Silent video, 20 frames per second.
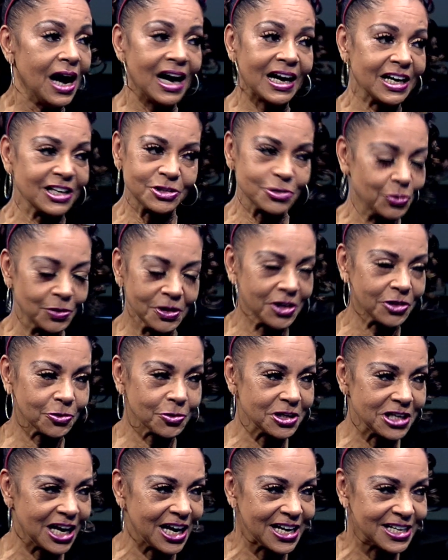I got 23
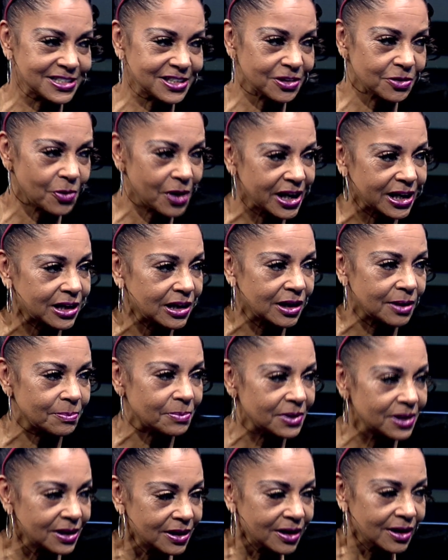days and a wake up,
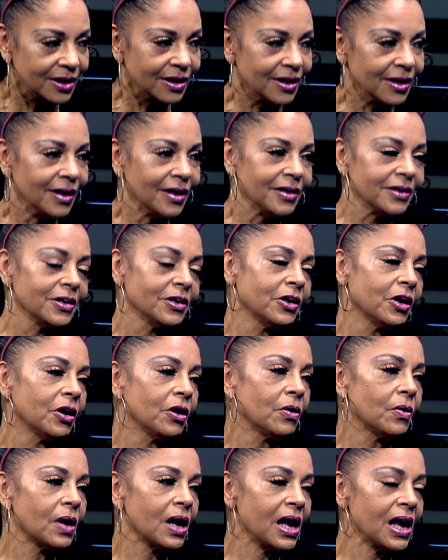
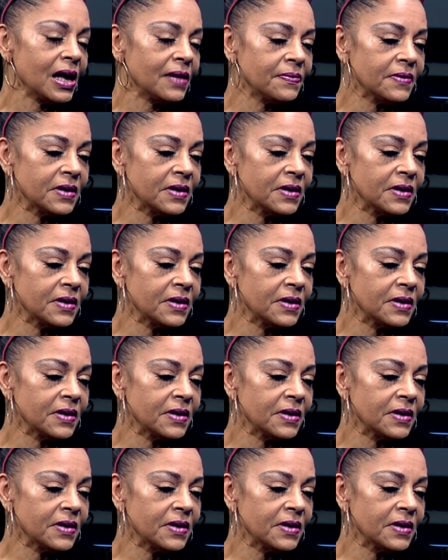and